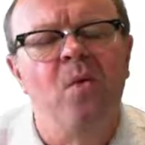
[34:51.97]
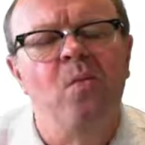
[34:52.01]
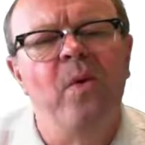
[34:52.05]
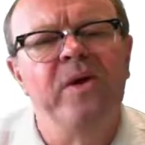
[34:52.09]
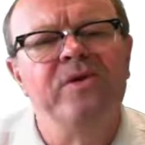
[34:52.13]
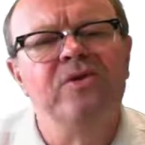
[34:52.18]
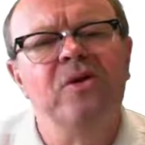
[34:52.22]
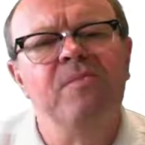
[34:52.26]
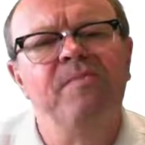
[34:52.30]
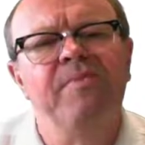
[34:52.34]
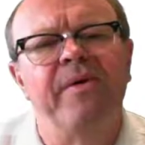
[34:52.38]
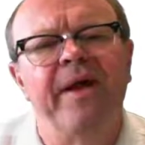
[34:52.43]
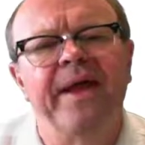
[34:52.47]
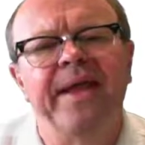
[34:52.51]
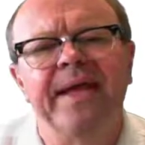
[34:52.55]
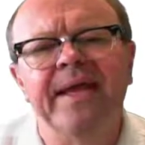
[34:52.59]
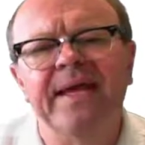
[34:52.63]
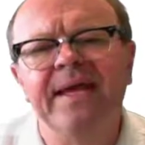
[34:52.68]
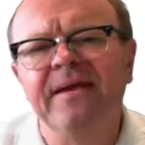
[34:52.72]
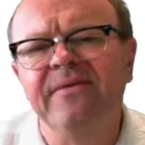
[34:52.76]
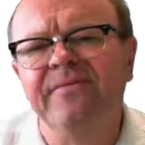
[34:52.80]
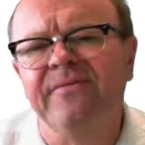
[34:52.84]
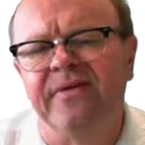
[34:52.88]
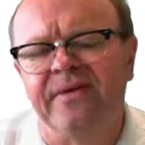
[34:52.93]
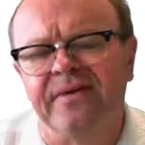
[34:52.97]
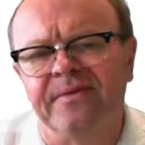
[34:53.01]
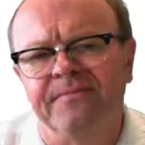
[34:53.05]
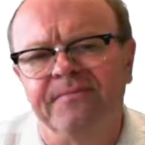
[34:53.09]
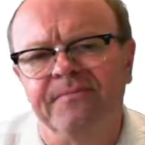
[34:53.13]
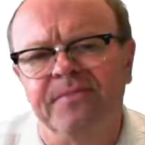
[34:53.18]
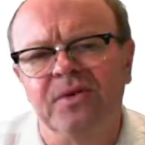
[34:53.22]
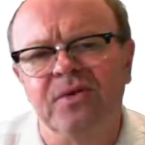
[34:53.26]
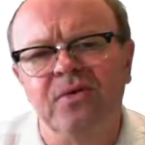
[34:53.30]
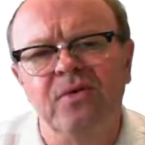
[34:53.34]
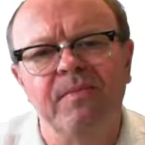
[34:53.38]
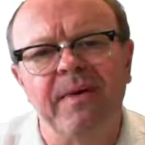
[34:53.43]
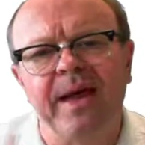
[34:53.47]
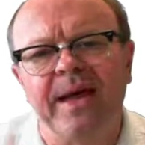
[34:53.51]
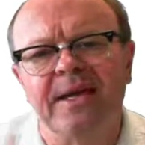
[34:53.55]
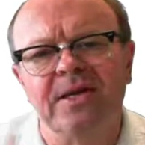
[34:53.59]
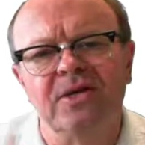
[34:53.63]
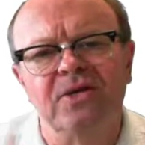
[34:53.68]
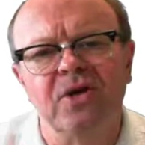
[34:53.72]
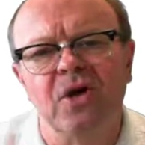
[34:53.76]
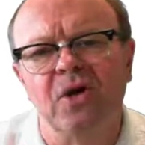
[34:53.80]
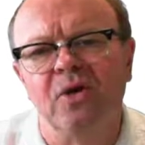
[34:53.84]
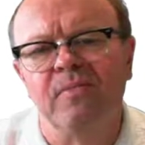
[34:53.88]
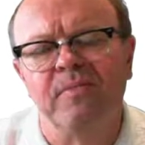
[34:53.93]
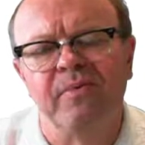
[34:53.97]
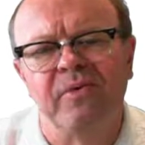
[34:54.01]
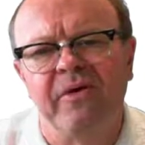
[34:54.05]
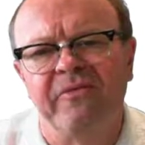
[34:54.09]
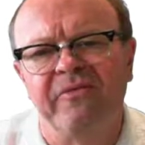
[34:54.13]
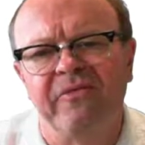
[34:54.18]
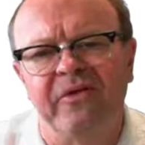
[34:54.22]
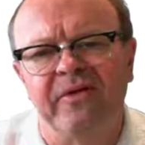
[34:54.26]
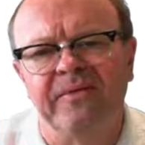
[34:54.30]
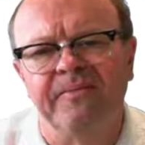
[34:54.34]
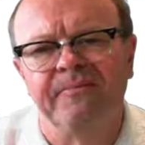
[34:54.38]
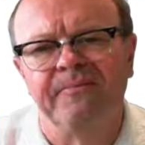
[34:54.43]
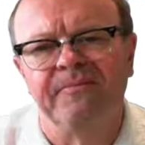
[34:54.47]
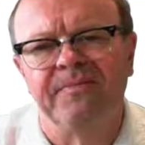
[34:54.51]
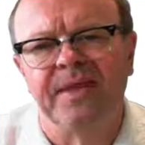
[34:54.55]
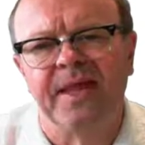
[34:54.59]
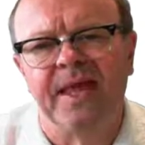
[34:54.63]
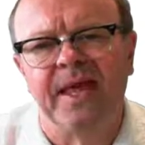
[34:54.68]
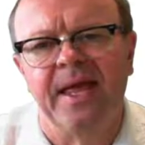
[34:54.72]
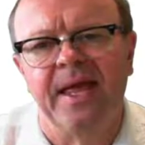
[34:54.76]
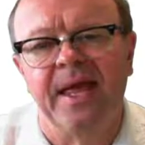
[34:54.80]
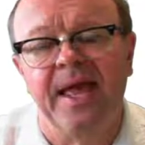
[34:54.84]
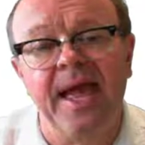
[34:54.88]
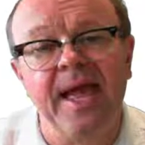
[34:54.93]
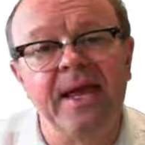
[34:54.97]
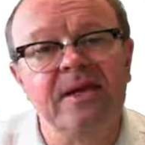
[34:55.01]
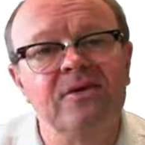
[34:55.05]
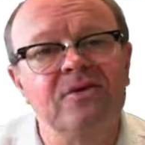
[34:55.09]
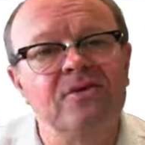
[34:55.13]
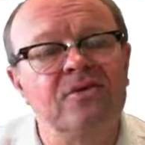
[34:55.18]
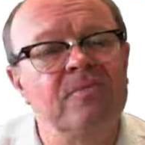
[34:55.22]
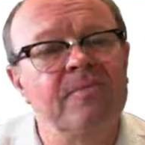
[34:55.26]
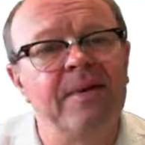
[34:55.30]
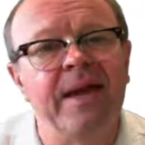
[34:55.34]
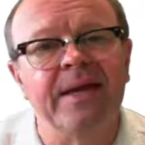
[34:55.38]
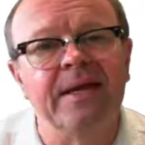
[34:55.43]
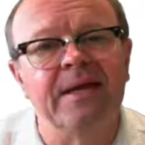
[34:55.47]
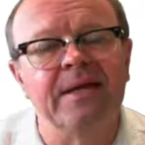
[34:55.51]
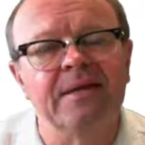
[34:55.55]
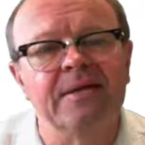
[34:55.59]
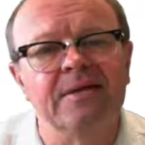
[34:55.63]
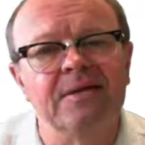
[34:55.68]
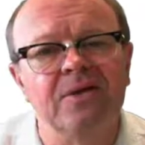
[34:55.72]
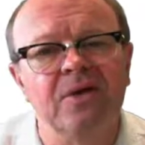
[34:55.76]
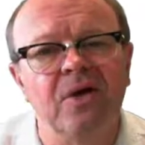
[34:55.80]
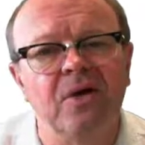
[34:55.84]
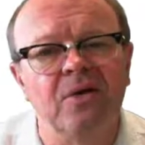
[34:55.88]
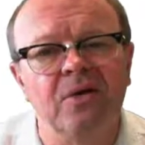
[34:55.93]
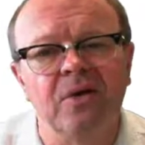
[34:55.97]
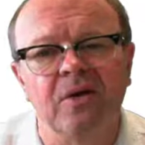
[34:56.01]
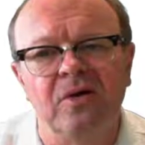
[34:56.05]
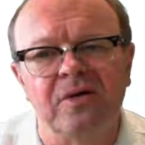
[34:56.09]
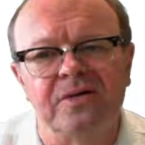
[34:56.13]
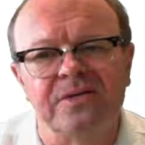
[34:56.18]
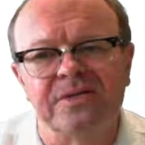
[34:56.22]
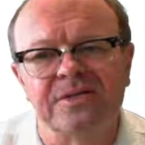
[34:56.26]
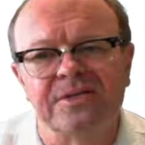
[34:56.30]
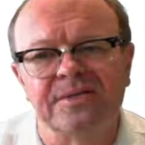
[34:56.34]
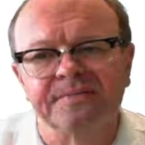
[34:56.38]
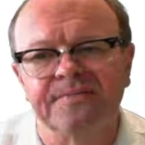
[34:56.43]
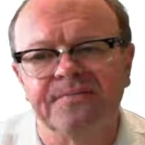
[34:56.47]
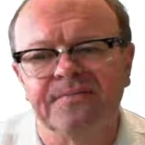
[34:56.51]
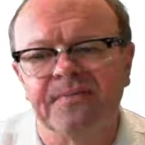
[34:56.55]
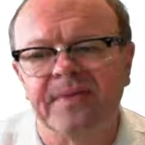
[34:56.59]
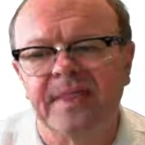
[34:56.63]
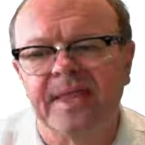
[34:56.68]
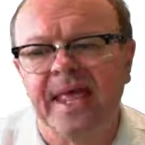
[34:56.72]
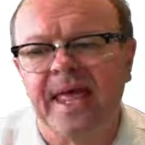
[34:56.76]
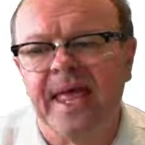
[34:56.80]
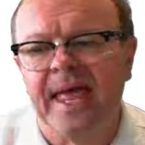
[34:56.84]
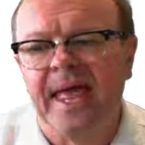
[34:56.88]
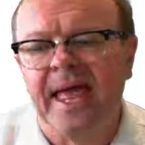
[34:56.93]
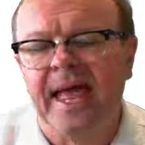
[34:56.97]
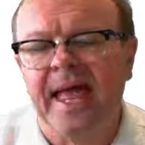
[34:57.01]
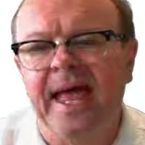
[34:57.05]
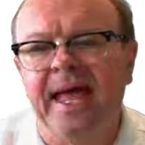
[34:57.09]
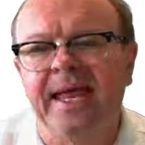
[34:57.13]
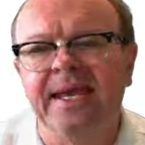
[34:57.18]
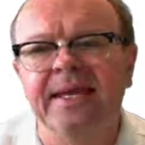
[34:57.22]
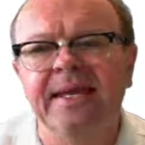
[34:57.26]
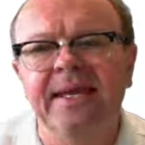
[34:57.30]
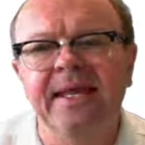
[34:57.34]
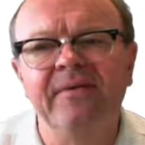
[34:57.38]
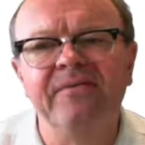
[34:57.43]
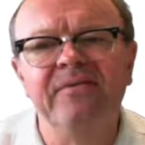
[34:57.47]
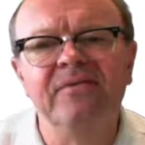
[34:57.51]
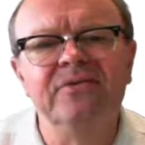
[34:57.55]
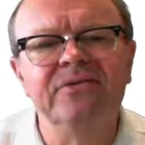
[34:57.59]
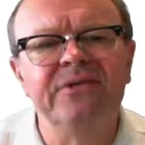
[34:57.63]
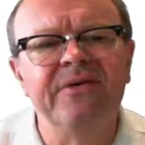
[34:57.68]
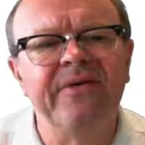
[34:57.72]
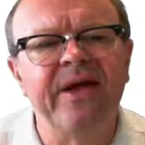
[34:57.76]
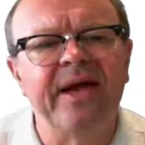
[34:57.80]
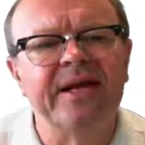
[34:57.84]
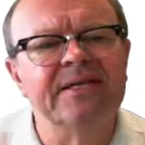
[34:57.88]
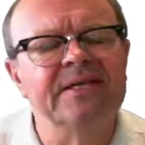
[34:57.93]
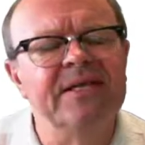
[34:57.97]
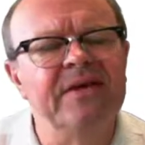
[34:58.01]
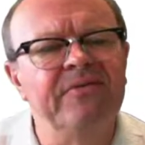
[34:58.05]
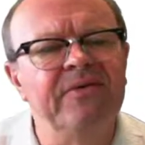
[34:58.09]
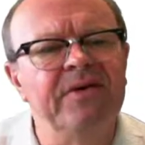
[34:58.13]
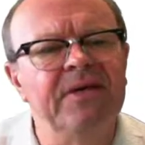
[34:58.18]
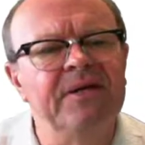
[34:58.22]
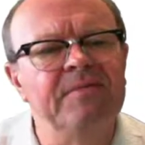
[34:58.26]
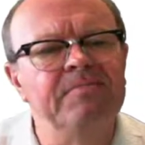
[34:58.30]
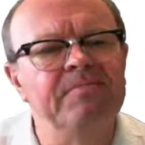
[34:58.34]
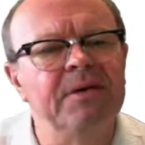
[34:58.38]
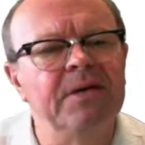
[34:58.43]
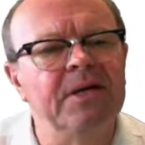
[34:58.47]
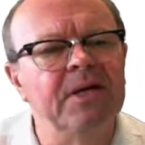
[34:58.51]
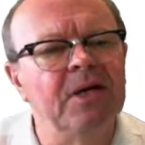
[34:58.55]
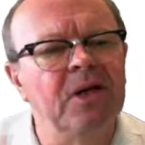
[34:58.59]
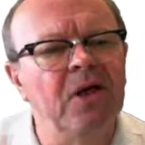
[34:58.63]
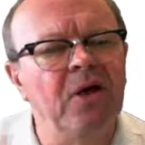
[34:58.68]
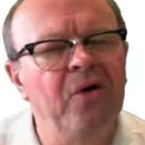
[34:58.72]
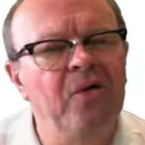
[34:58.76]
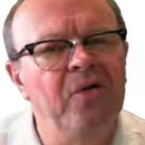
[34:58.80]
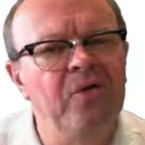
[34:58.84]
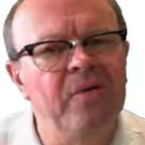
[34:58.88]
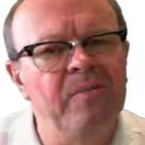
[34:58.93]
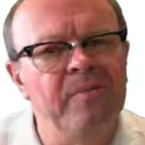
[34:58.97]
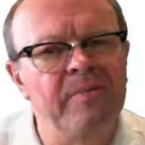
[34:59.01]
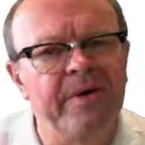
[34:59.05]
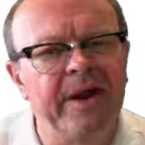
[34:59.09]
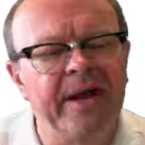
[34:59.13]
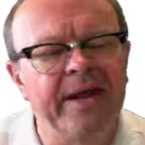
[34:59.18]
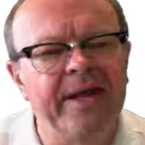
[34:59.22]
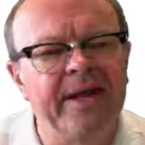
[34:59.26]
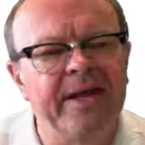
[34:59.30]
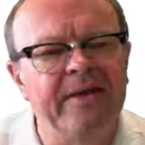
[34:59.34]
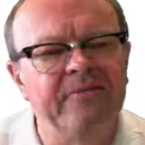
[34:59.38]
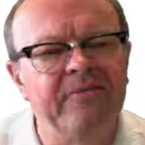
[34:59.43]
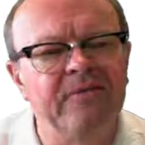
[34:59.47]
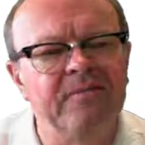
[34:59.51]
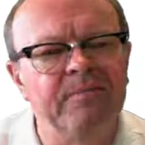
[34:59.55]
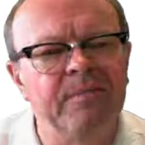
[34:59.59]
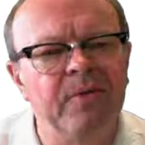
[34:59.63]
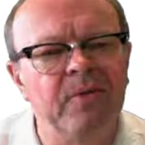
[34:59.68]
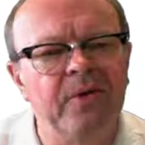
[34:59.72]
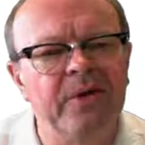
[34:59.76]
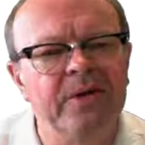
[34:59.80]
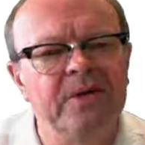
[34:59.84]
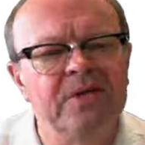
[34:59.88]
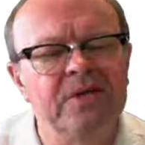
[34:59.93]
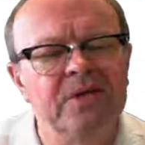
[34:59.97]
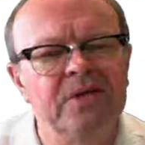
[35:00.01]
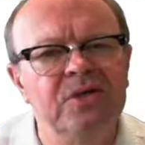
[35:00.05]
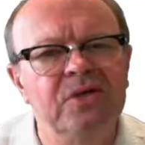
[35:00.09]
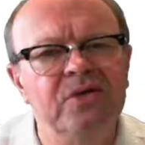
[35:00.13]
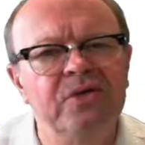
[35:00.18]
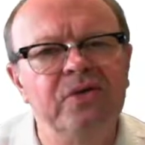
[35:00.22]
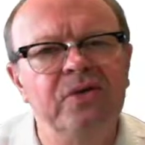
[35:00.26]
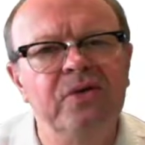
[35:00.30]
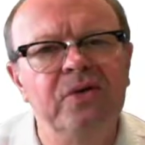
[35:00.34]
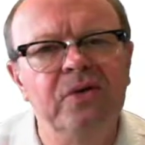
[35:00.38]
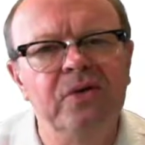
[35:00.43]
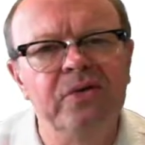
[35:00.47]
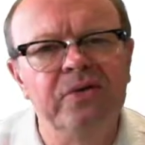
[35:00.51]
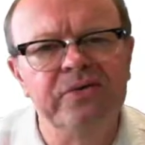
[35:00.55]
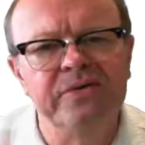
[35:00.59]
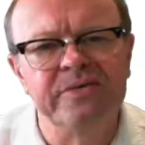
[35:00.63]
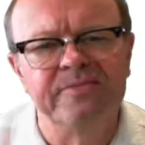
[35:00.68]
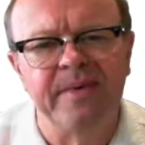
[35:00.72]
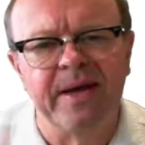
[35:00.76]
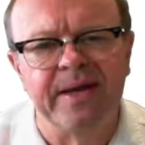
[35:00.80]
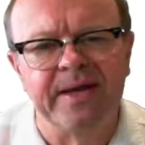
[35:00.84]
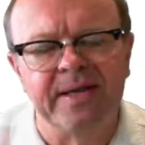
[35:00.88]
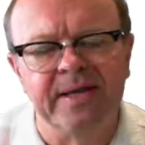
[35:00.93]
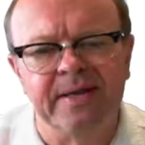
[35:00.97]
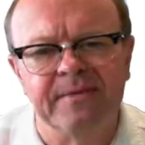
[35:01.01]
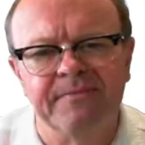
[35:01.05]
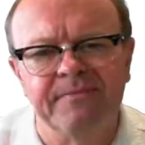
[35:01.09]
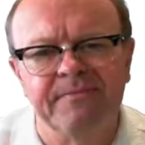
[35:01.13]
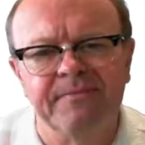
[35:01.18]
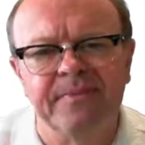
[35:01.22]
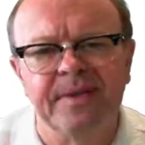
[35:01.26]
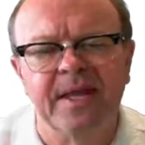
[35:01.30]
When you break even, you make no profit and you make no loss. At levels of activity below the break-even point, you lose money.